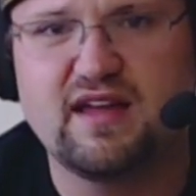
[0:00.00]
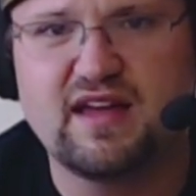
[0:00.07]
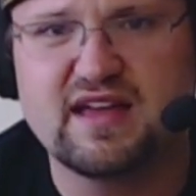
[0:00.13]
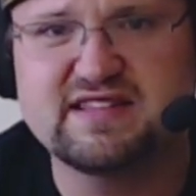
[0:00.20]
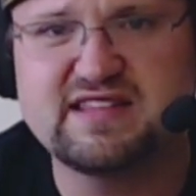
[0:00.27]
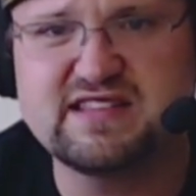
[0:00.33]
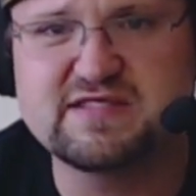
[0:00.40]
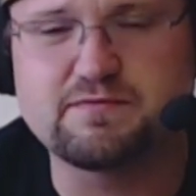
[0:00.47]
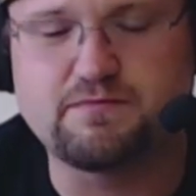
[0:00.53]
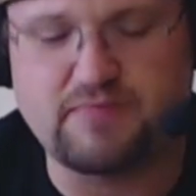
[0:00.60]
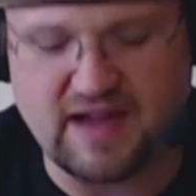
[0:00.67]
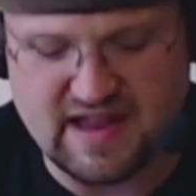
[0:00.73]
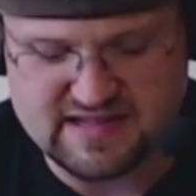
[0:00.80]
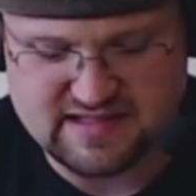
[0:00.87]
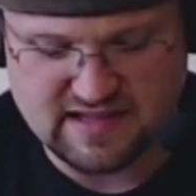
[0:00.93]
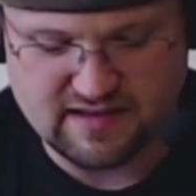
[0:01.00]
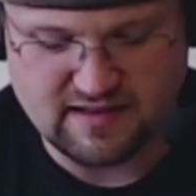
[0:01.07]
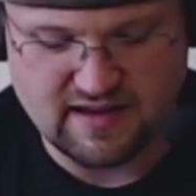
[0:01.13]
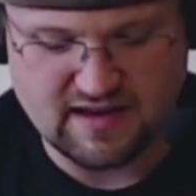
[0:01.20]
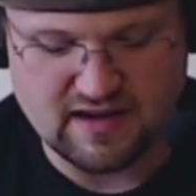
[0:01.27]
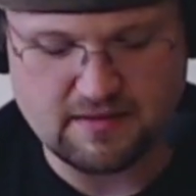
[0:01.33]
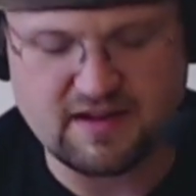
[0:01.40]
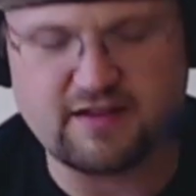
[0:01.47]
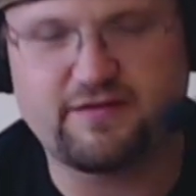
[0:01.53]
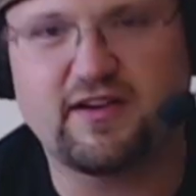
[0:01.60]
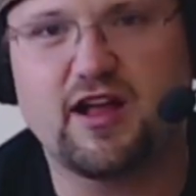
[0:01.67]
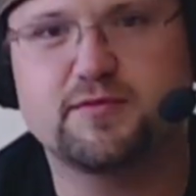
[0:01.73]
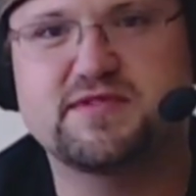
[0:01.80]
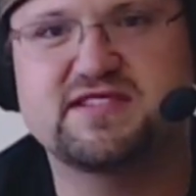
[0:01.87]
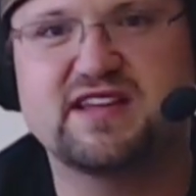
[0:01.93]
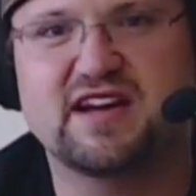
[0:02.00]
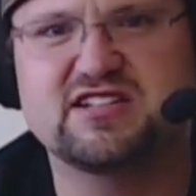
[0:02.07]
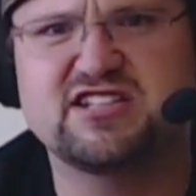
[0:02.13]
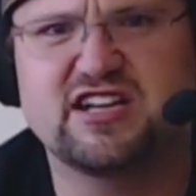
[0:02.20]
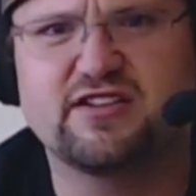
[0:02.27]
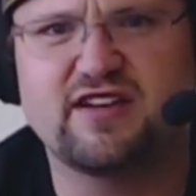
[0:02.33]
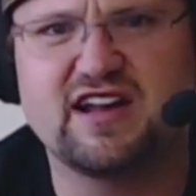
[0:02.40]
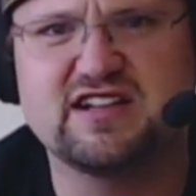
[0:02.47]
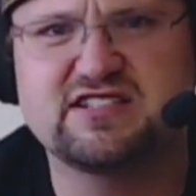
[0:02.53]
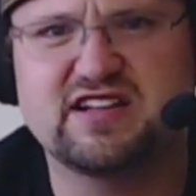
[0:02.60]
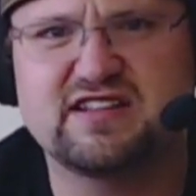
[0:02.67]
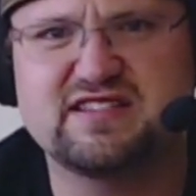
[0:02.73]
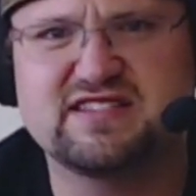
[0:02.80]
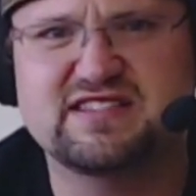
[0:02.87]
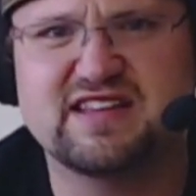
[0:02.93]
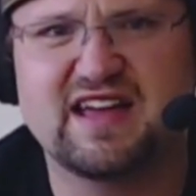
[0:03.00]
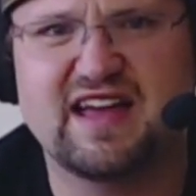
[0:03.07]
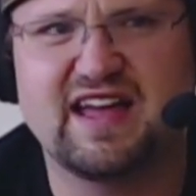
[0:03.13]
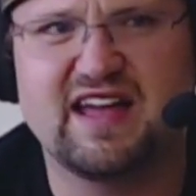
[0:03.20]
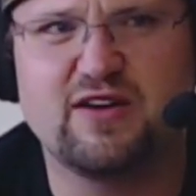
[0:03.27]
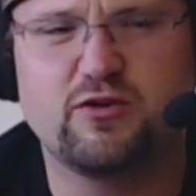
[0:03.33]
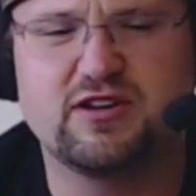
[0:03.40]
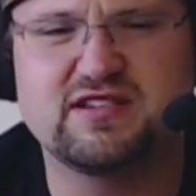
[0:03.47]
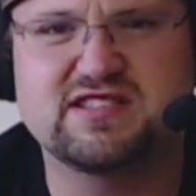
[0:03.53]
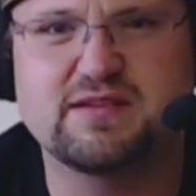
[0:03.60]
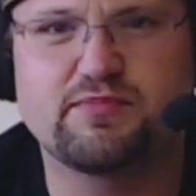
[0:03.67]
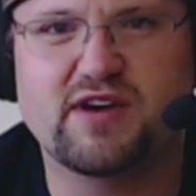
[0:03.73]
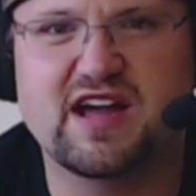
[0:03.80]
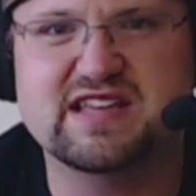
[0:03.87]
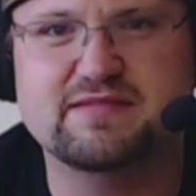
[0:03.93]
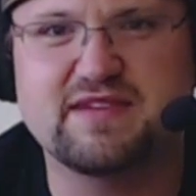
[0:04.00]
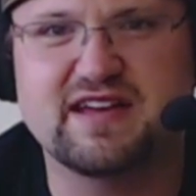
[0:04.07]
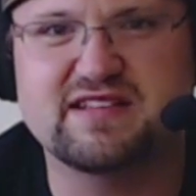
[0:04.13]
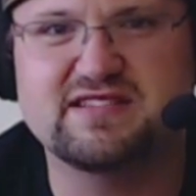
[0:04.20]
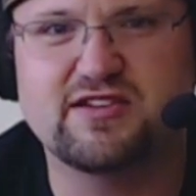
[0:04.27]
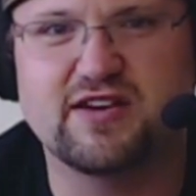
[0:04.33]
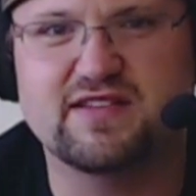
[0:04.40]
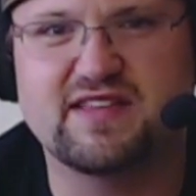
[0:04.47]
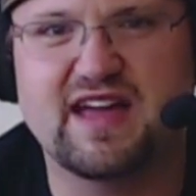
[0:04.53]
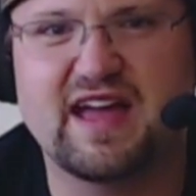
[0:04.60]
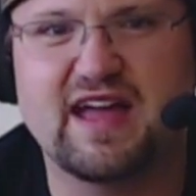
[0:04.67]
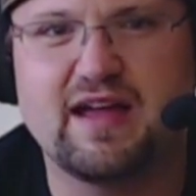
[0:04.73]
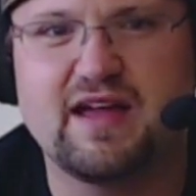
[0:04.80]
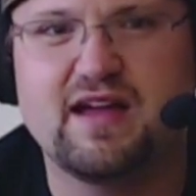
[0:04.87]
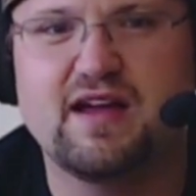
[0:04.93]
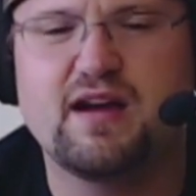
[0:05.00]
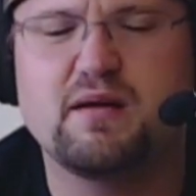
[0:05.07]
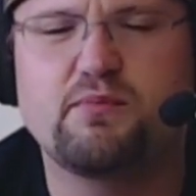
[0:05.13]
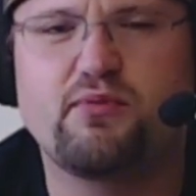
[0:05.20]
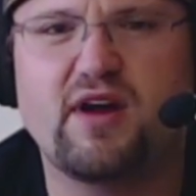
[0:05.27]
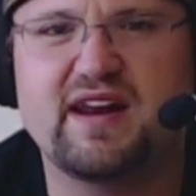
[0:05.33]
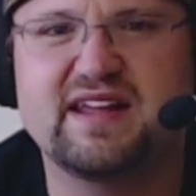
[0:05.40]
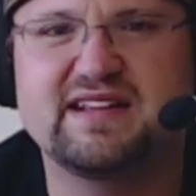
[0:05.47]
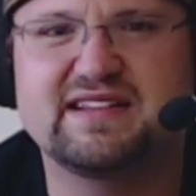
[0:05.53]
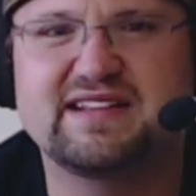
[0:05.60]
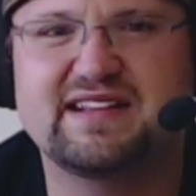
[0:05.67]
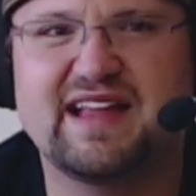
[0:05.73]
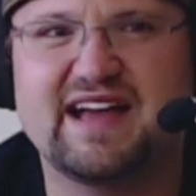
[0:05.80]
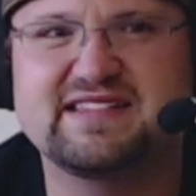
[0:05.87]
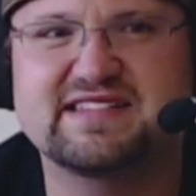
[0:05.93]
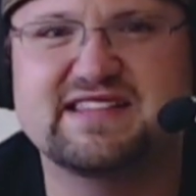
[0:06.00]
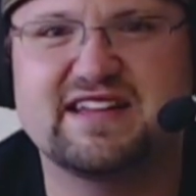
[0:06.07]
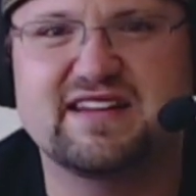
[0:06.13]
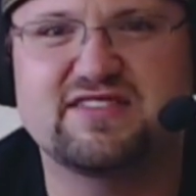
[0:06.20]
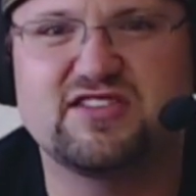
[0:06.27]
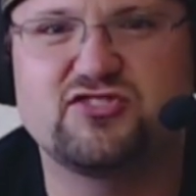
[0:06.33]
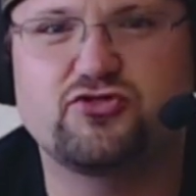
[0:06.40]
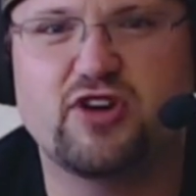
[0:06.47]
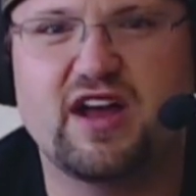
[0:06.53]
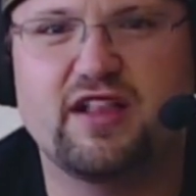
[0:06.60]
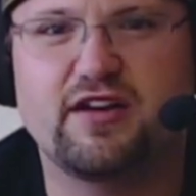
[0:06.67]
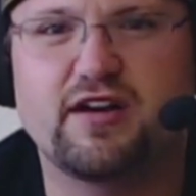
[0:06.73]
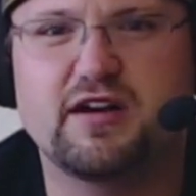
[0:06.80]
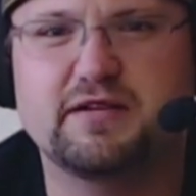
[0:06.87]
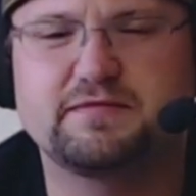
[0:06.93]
is this basically going to be a follow-up to Sonic Generations? It wouldn't surprise me, considering they brought in classic Sonic in the trailer.